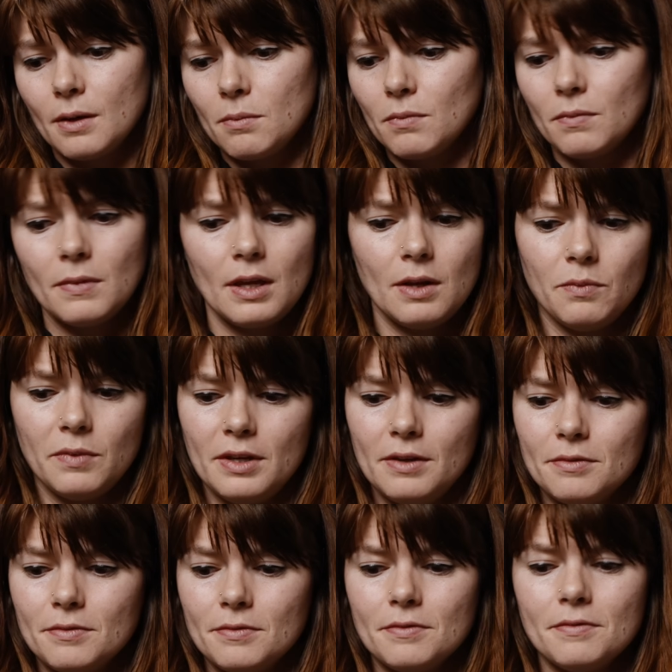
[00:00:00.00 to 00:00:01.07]
and
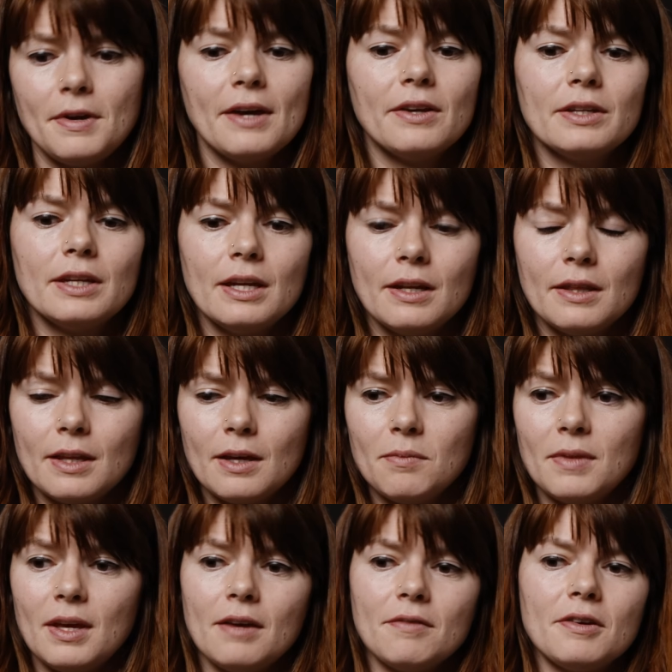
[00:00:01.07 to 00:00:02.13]
we've validated
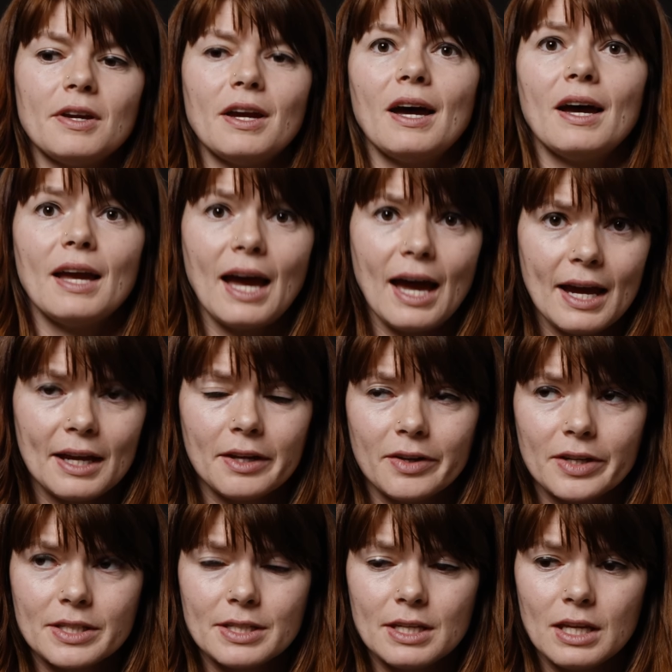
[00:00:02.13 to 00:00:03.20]
them, they have very high
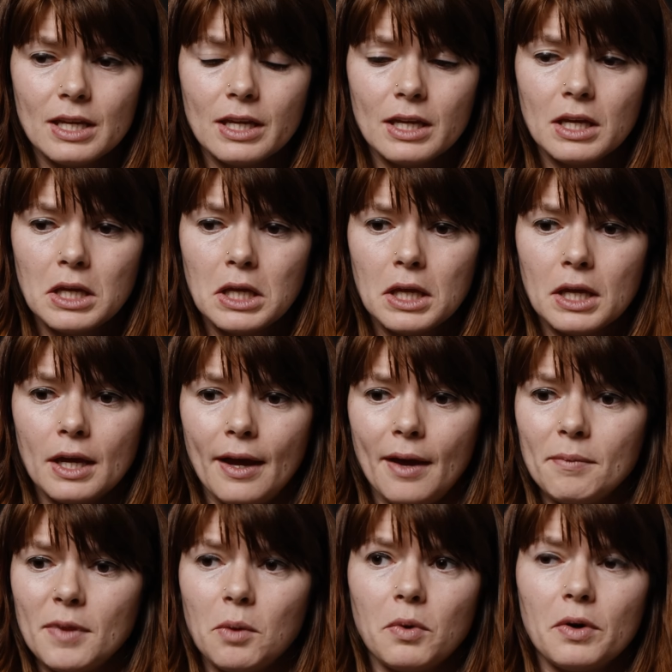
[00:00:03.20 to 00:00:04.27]
accuracy,
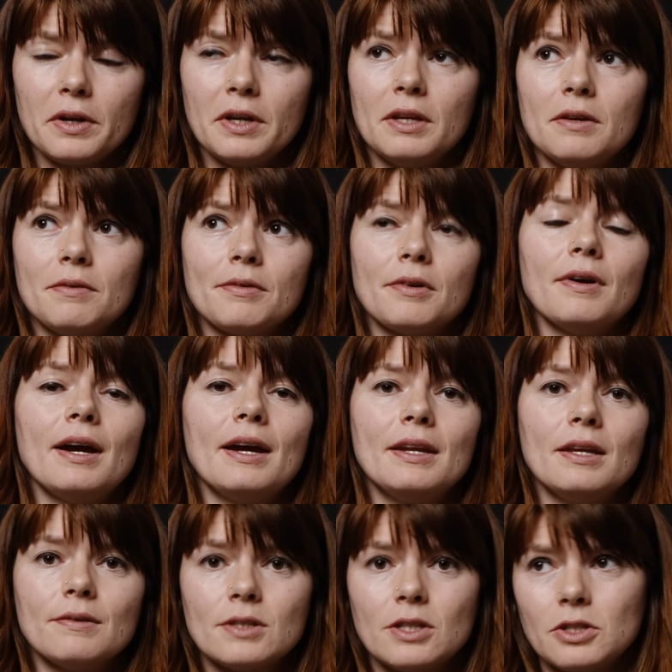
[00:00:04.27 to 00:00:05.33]
they work in a variety of